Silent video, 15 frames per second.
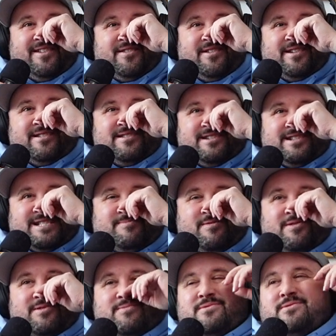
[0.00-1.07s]
you're like,
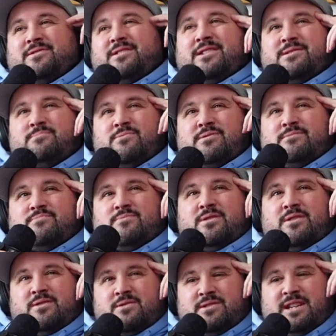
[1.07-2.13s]
suppose well.
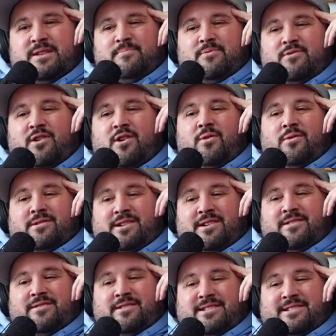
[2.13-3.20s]
Keep her going
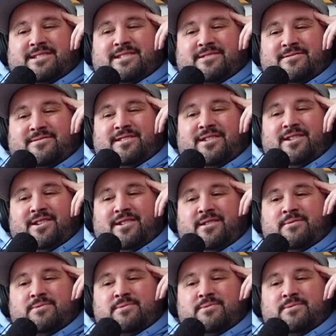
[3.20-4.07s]
until it gets a little tired.